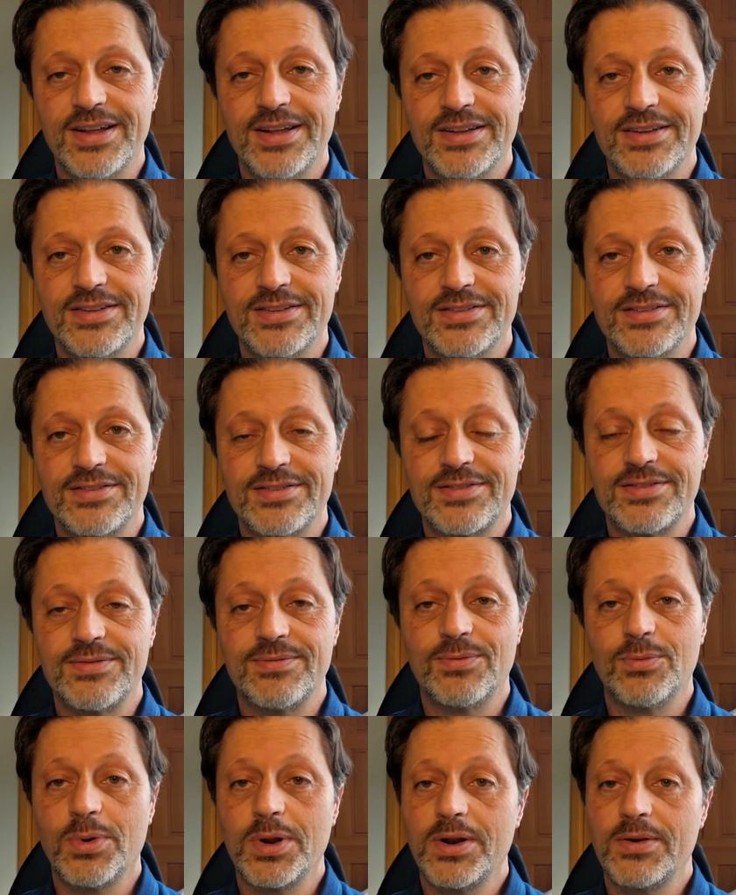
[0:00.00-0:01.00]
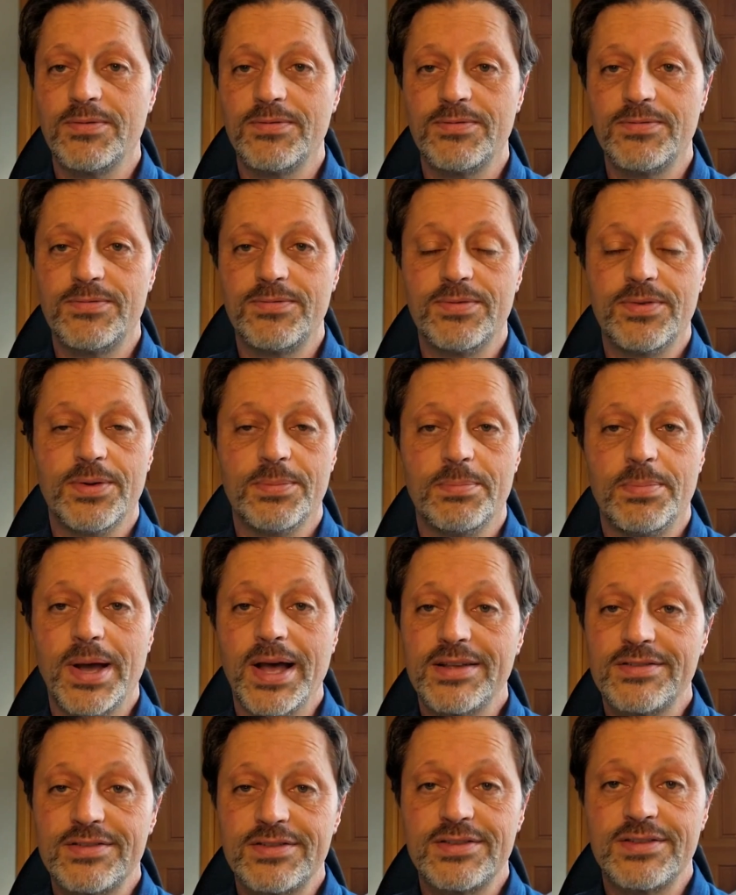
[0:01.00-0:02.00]
is one of the
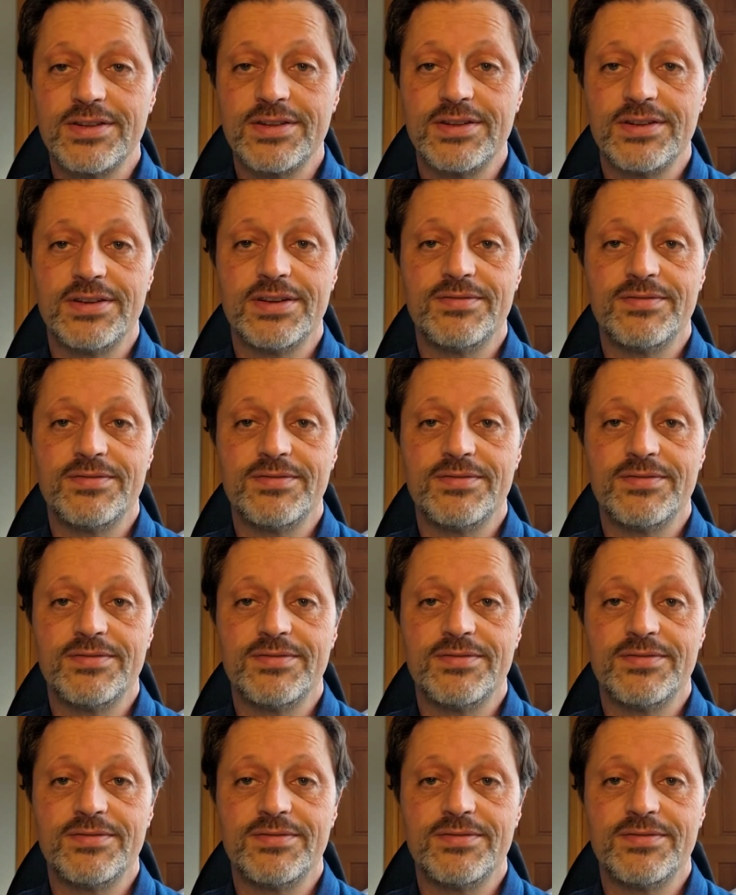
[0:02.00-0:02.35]
best